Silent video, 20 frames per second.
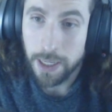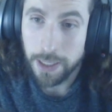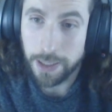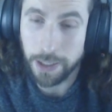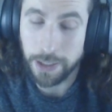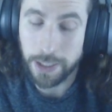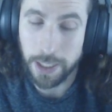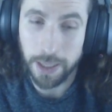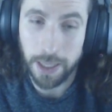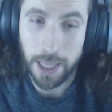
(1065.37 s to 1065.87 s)

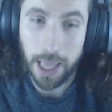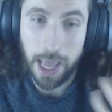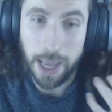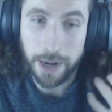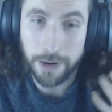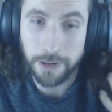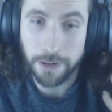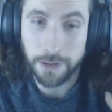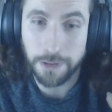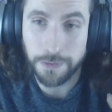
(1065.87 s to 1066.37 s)
There's a lot
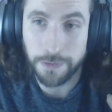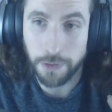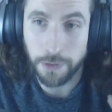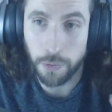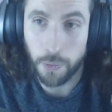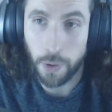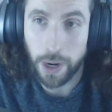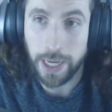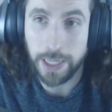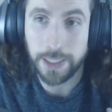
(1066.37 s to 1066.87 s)
of
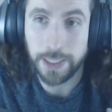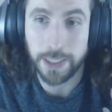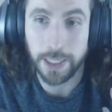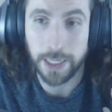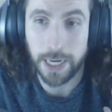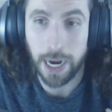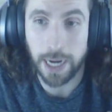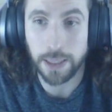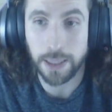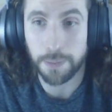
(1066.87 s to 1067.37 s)
ways to
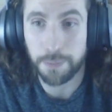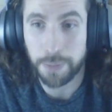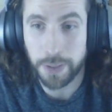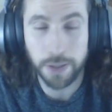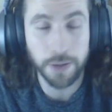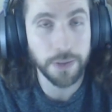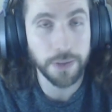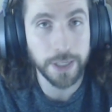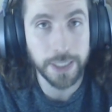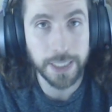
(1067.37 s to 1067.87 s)
kind of
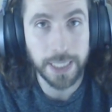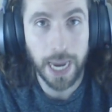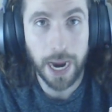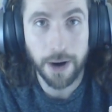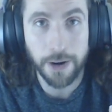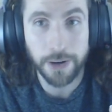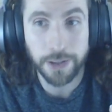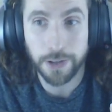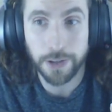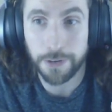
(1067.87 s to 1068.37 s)
peel this
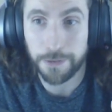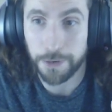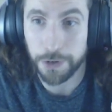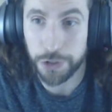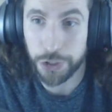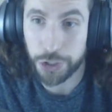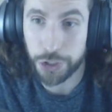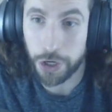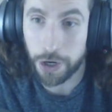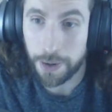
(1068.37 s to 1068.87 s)
character for
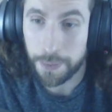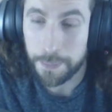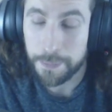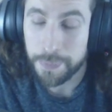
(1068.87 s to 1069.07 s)
sure.